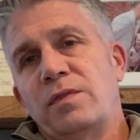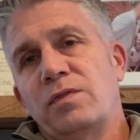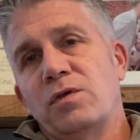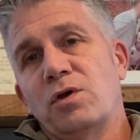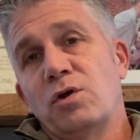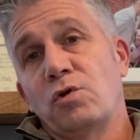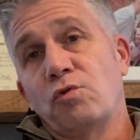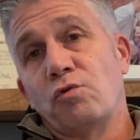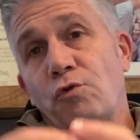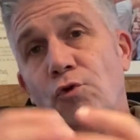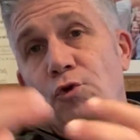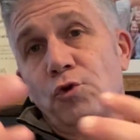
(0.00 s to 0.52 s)

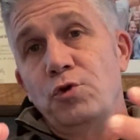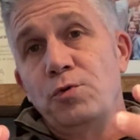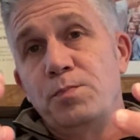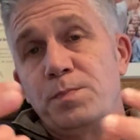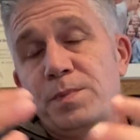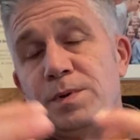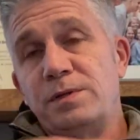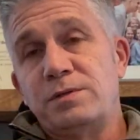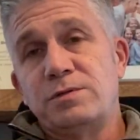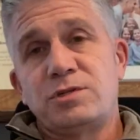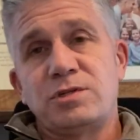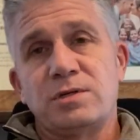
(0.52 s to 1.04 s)

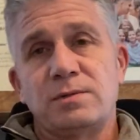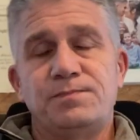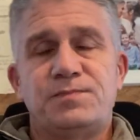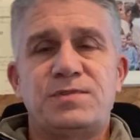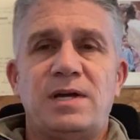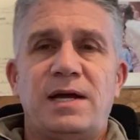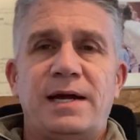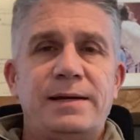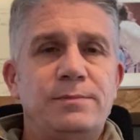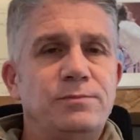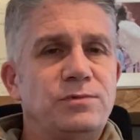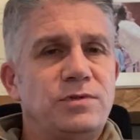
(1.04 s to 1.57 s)
group, and
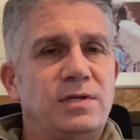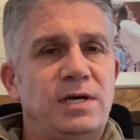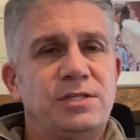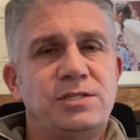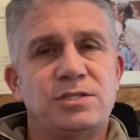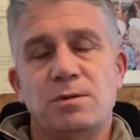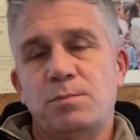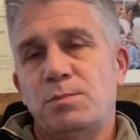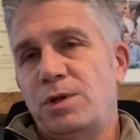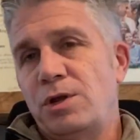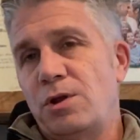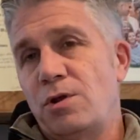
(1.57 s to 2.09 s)
sometimes
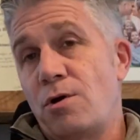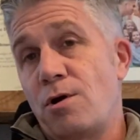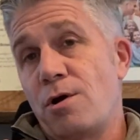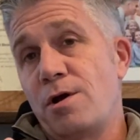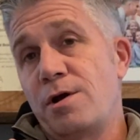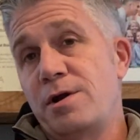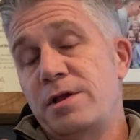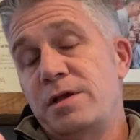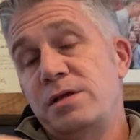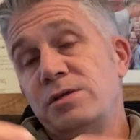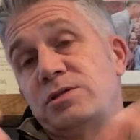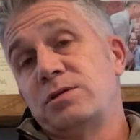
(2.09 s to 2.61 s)
that's a
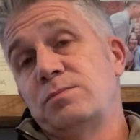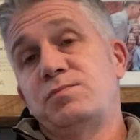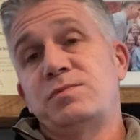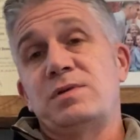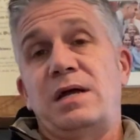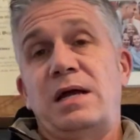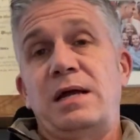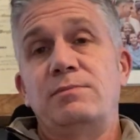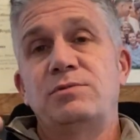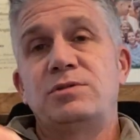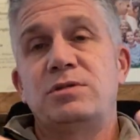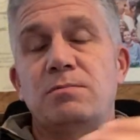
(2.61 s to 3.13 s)
minority,
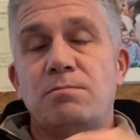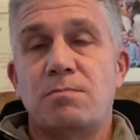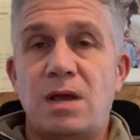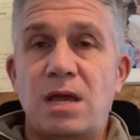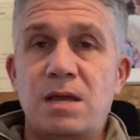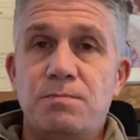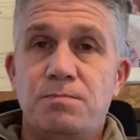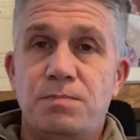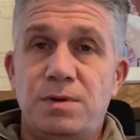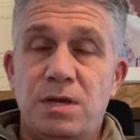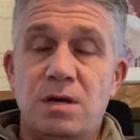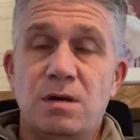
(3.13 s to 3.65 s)
sometimes it
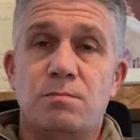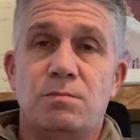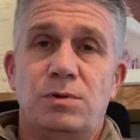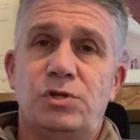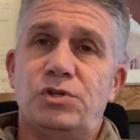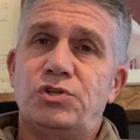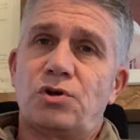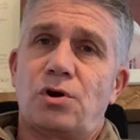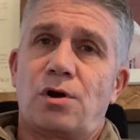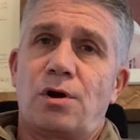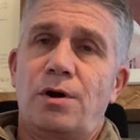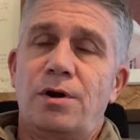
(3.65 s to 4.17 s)
may be a
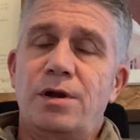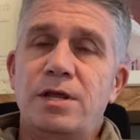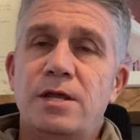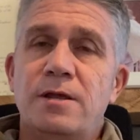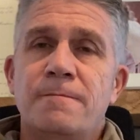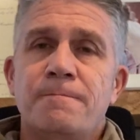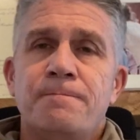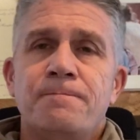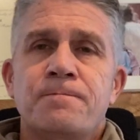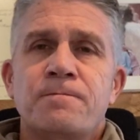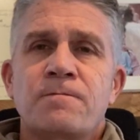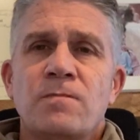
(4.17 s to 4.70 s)

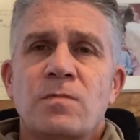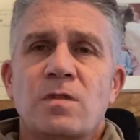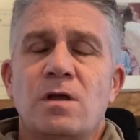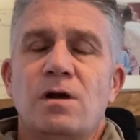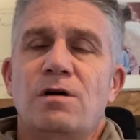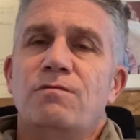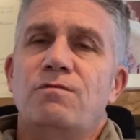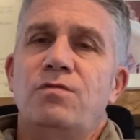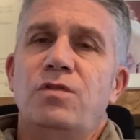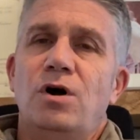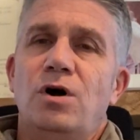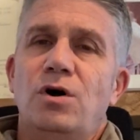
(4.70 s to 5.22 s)
majority
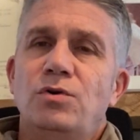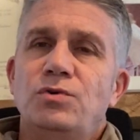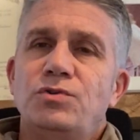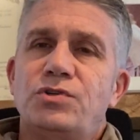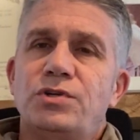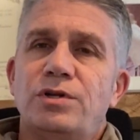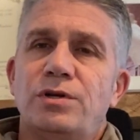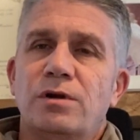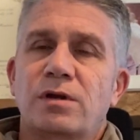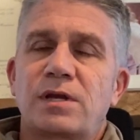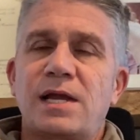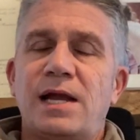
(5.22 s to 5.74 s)
of those
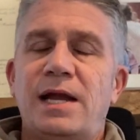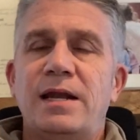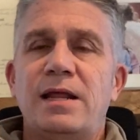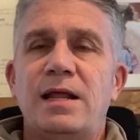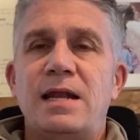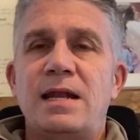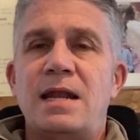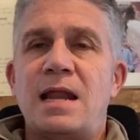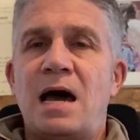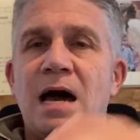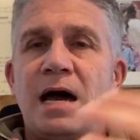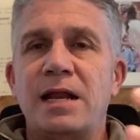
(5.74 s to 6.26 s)
that are kind
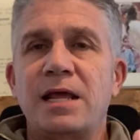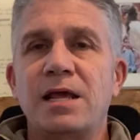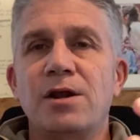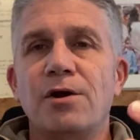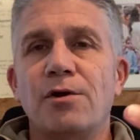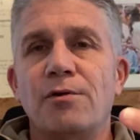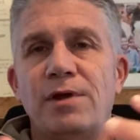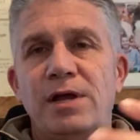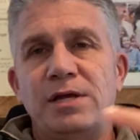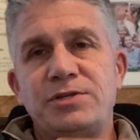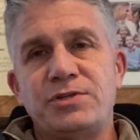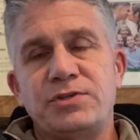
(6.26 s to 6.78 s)
of not
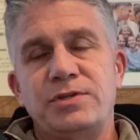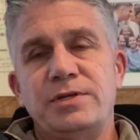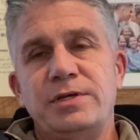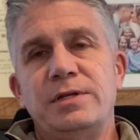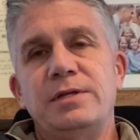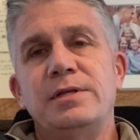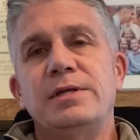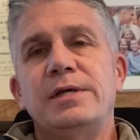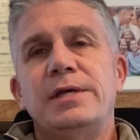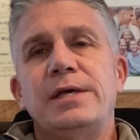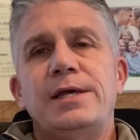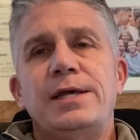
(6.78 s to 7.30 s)

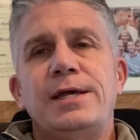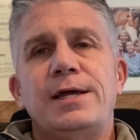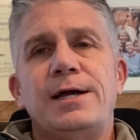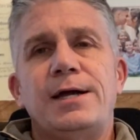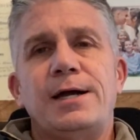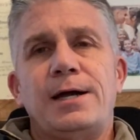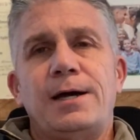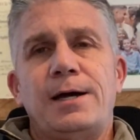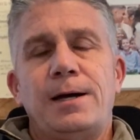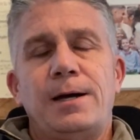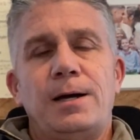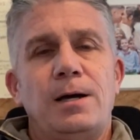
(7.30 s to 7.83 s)
interested.
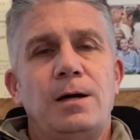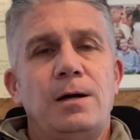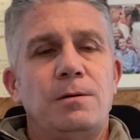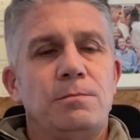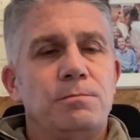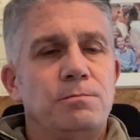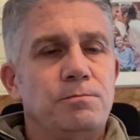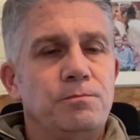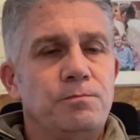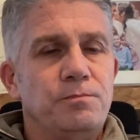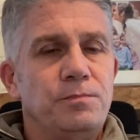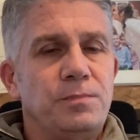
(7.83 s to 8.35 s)

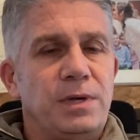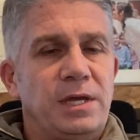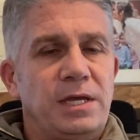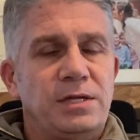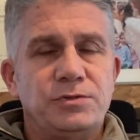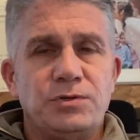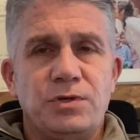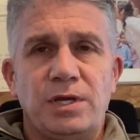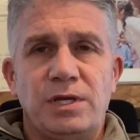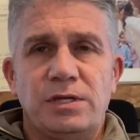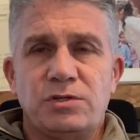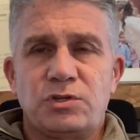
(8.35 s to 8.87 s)

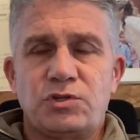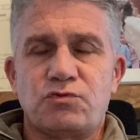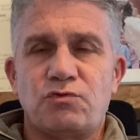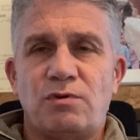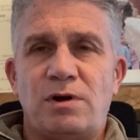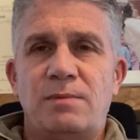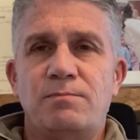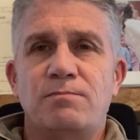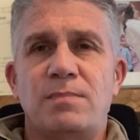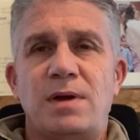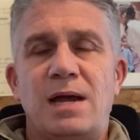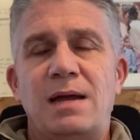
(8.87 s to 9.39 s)
And so
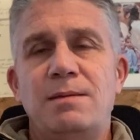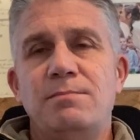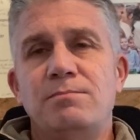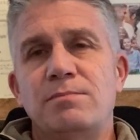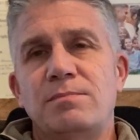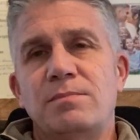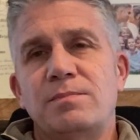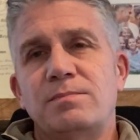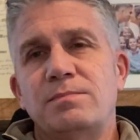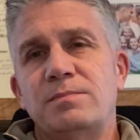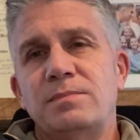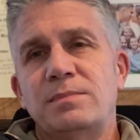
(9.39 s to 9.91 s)

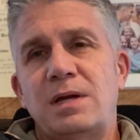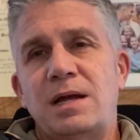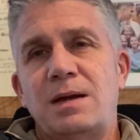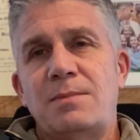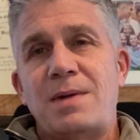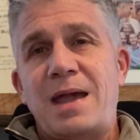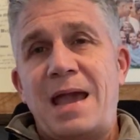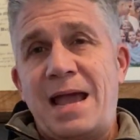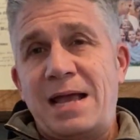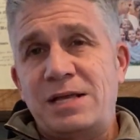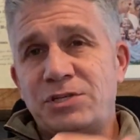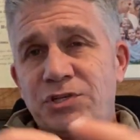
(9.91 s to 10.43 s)

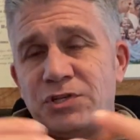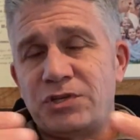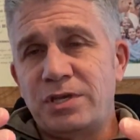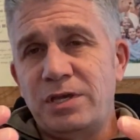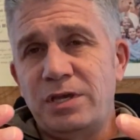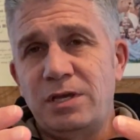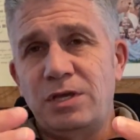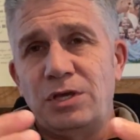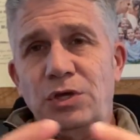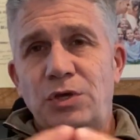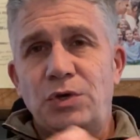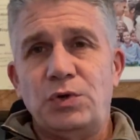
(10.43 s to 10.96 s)
I'm
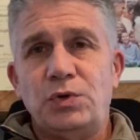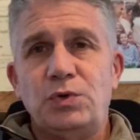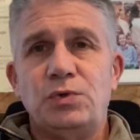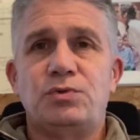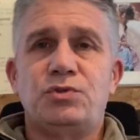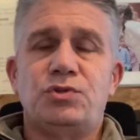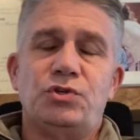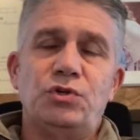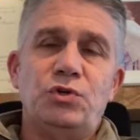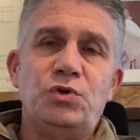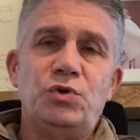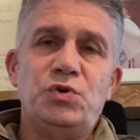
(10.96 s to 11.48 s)
asking you
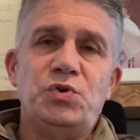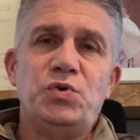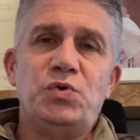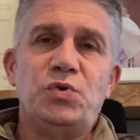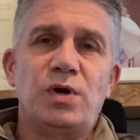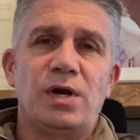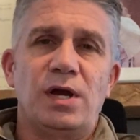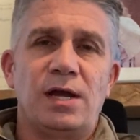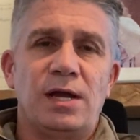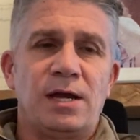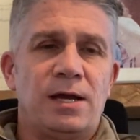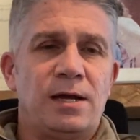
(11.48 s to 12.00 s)

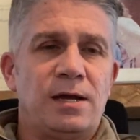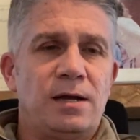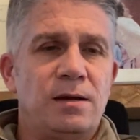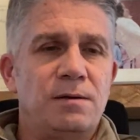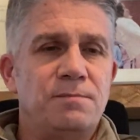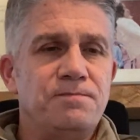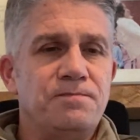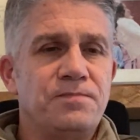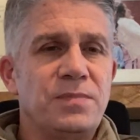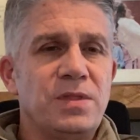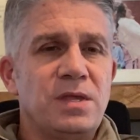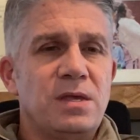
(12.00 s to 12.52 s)

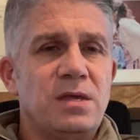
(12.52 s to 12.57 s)
to